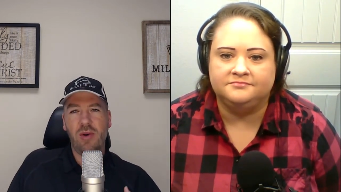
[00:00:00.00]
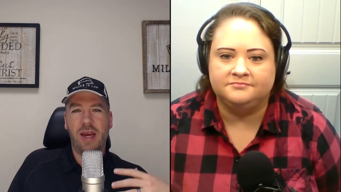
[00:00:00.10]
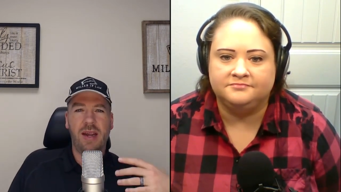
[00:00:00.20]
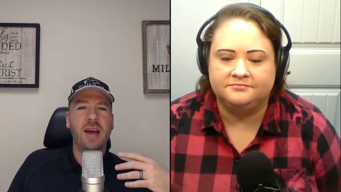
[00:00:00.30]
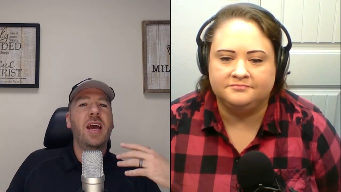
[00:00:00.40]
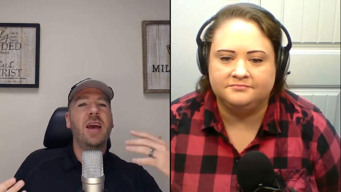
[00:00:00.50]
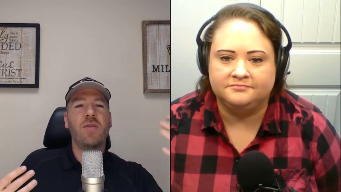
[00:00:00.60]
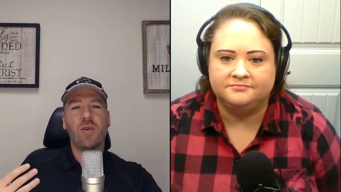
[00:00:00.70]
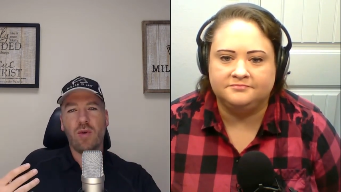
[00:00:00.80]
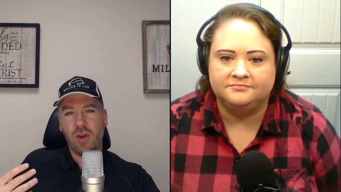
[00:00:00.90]
Speaker 1: to it.
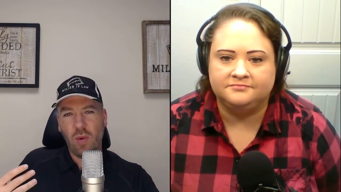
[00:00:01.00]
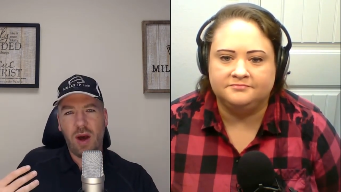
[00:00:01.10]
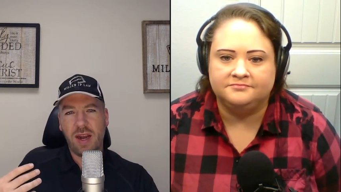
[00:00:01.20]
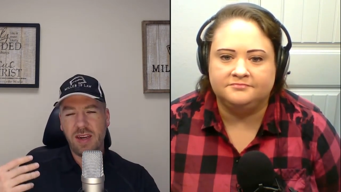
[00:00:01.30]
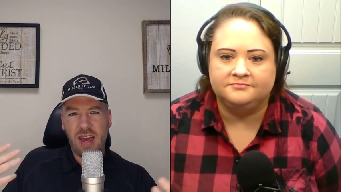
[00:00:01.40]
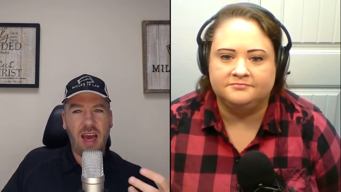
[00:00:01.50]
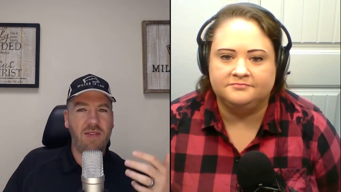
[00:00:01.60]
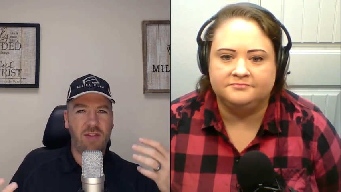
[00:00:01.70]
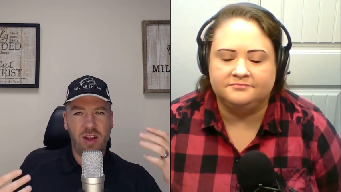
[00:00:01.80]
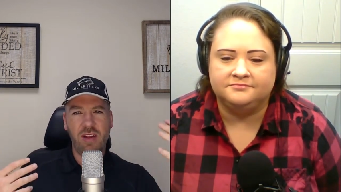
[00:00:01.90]
If you're really wanting to
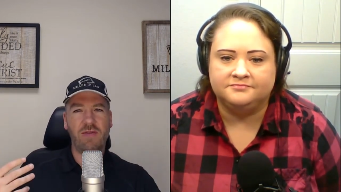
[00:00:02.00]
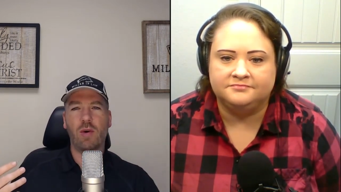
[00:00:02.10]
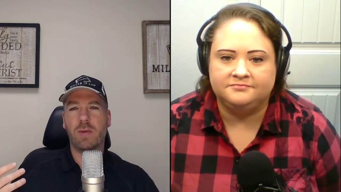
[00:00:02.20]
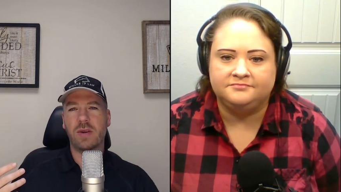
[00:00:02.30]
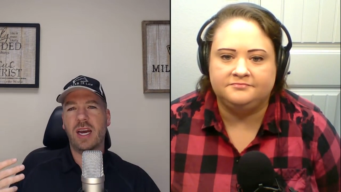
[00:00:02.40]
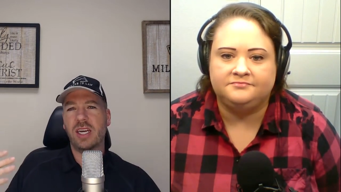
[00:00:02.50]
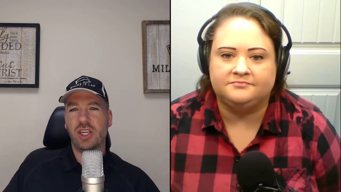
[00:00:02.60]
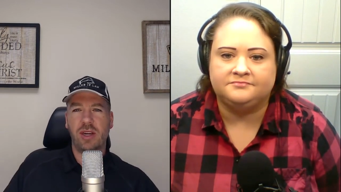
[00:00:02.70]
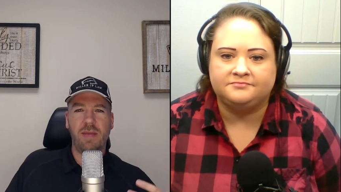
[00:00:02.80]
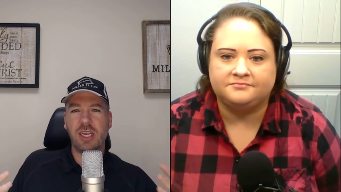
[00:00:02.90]
have the, the full
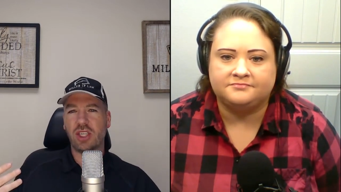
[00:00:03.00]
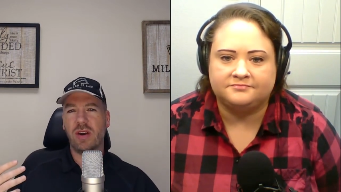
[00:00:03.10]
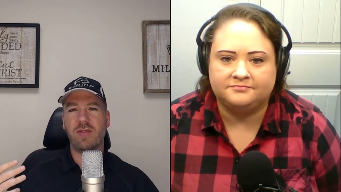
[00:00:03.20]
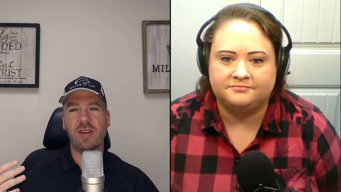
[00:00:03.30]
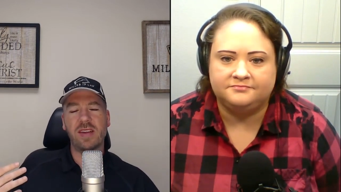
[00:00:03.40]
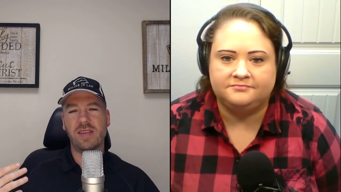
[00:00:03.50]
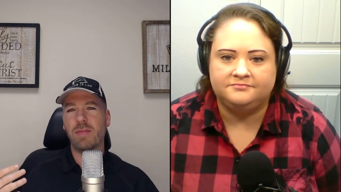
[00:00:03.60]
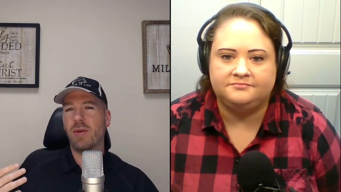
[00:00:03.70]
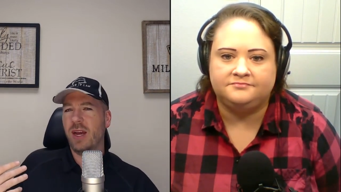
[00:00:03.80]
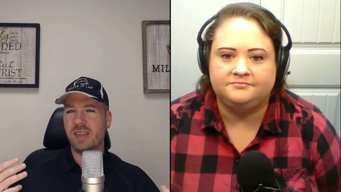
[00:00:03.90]
protection and make sure everything's
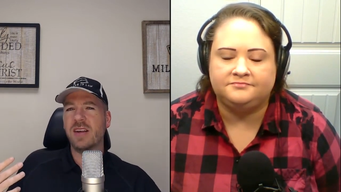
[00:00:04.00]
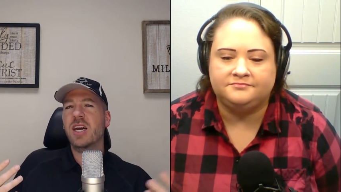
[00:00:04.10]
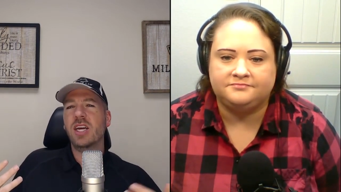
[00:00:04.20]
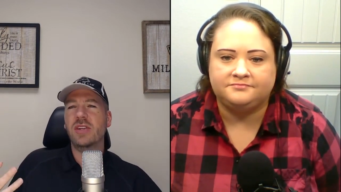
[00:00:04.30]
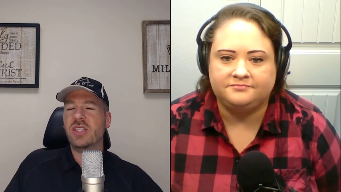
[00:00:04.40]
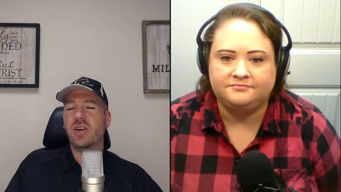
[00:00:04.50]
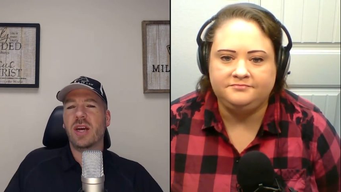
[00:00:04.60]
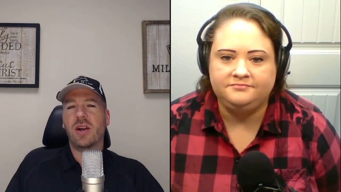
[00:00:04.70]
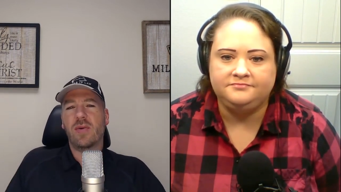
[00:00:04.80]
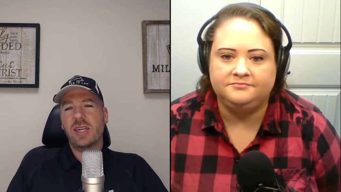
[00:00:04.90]
in place, you'd
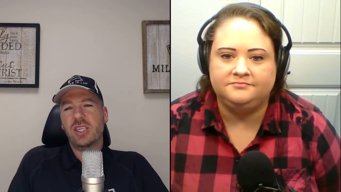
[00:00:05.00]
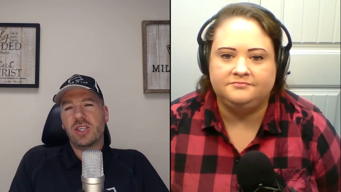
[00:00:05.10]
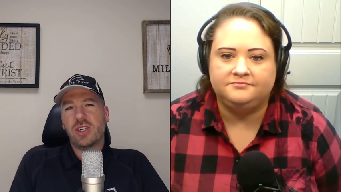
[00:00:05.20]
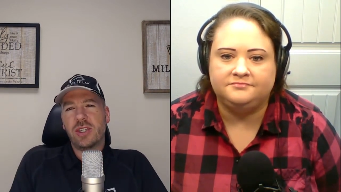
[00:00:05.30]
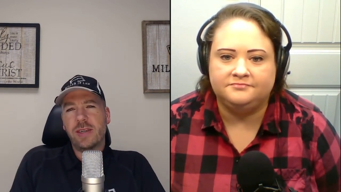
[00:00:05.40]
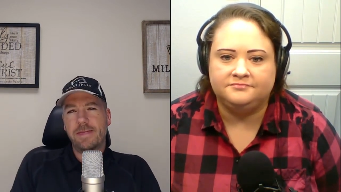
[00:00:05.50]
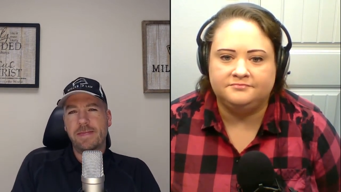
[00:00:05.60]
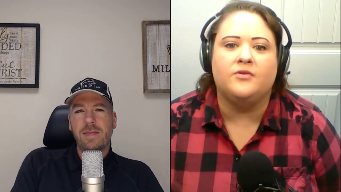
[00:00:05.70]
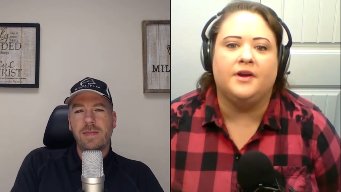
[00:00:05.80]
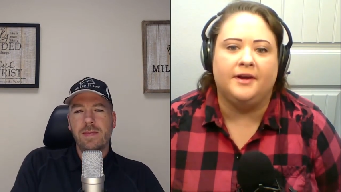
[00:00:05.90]
still get it registered.
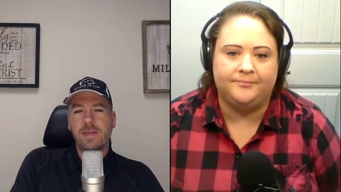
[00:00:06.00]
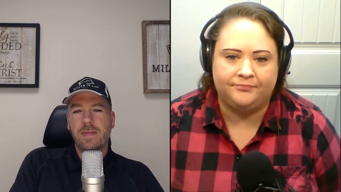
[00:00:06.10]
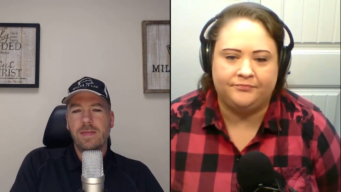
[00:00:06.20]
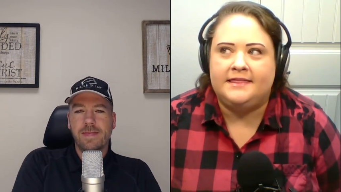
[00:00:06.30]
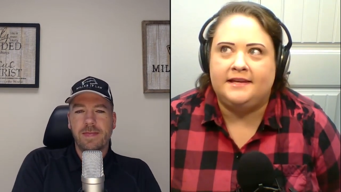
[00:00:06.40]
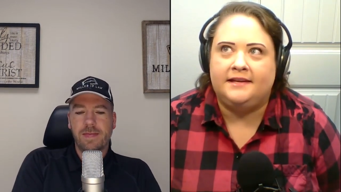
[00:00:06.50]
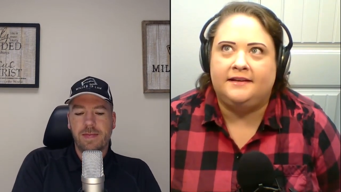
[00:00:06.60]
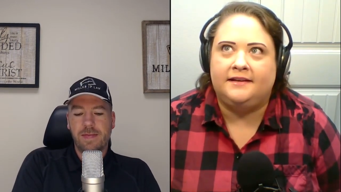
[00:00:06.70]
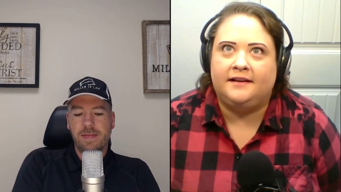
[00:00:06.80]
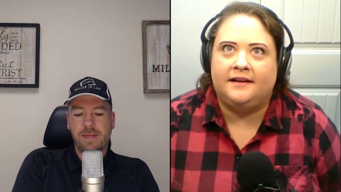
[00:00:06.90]
Speaker 2: Okay. And
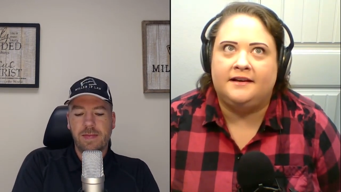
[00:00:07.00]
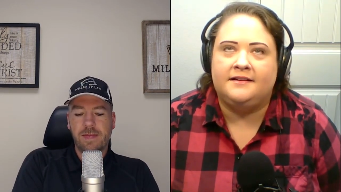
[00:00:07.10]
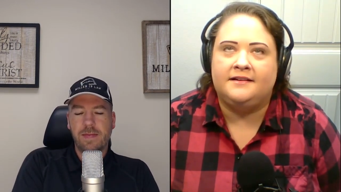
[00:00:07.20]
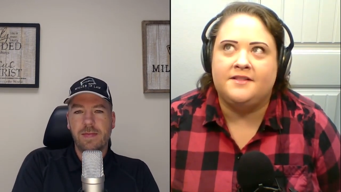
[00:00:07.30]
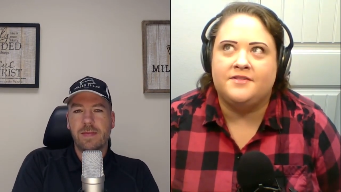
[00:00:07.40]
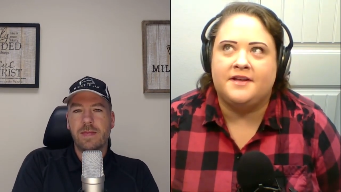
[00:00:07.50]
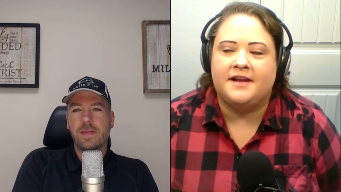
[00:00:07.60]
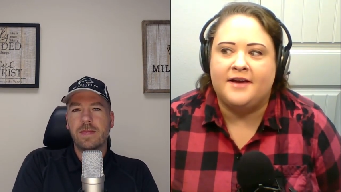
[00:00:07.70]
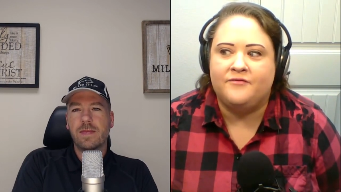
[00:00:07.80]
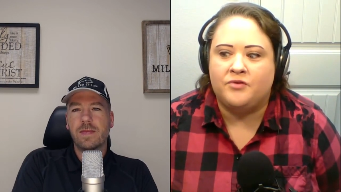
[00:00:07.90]
then uh, another
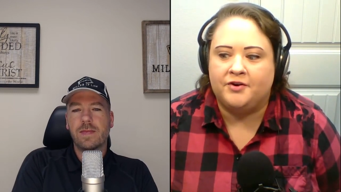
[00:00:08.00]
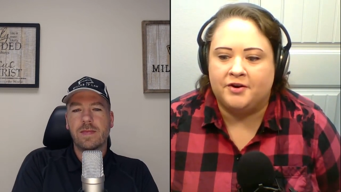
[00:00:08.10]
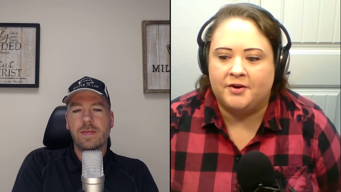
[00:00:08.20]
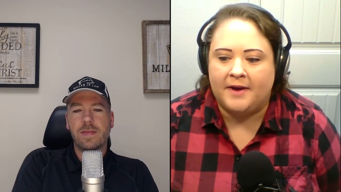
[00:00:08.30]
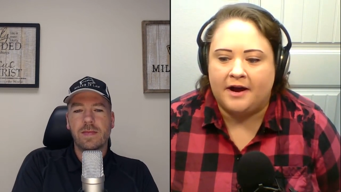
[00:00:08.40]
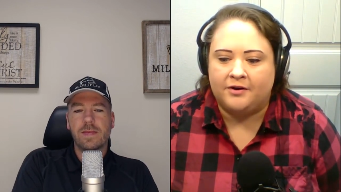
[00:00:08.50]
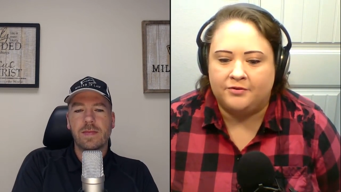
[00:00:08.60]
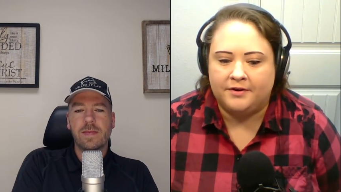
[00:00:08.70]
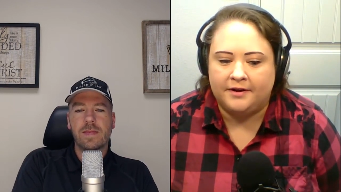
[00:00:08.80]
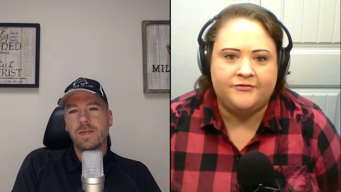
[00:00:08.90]
thing I've wondered
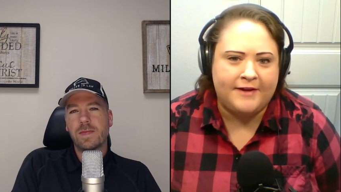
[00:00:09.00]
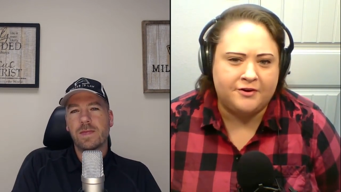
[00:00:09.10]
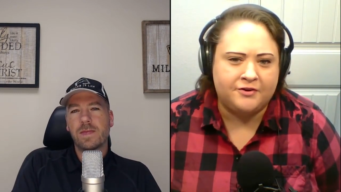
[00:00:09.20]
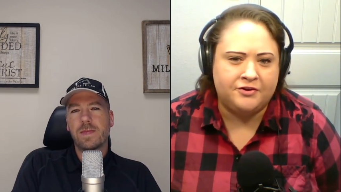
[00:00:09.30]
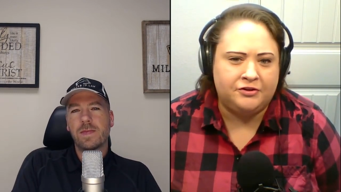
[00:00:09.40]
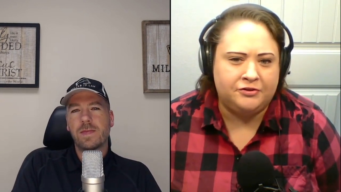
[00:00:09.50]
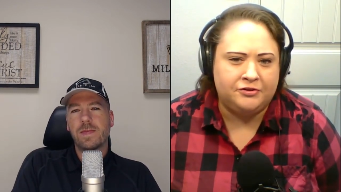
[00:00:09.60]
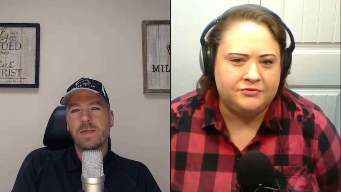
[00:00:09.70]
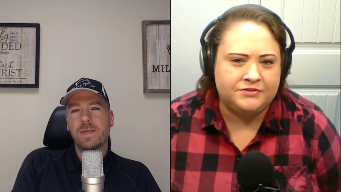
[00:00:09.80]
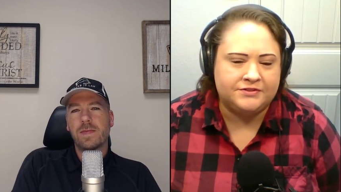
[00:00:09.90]
about fair
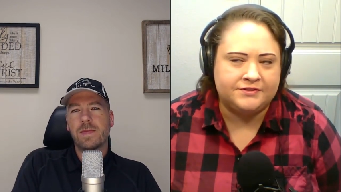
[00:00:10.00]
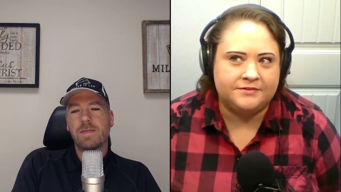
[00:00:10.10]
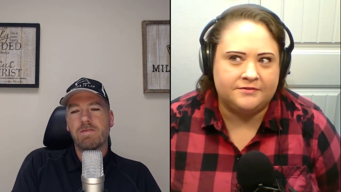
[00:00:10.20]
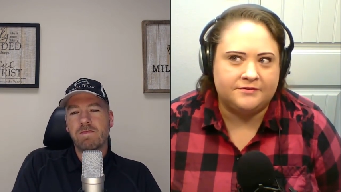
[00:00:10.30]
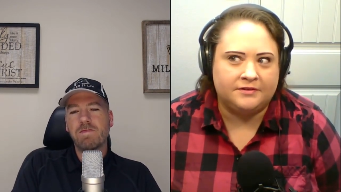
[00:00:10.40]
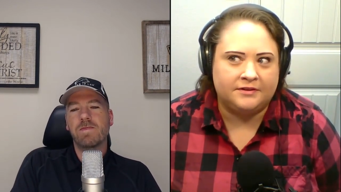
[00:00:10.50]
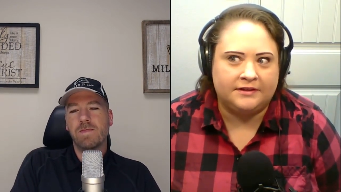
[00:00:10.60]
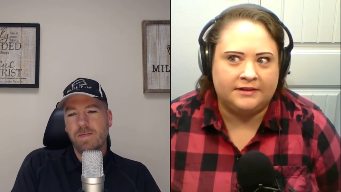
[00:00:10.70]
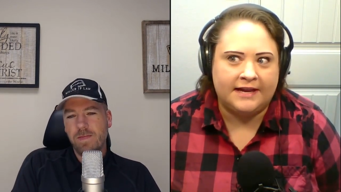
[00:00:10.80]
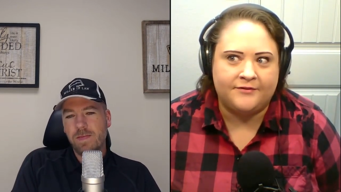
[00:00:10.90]
use,
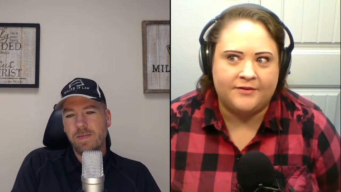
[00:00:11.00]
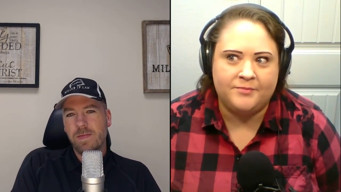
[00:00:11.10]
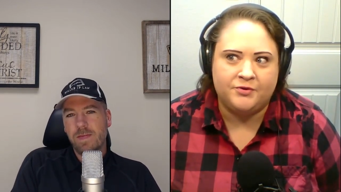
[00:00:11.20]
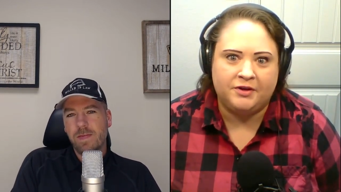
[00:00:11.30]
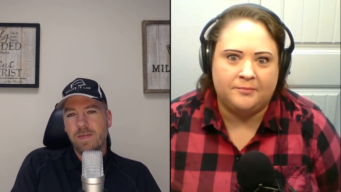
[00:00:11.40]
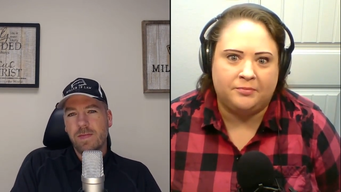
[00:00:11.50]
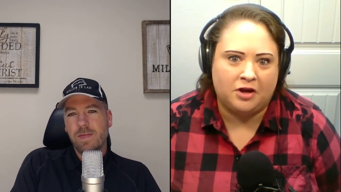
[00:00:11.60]
mm. like if I'm doing a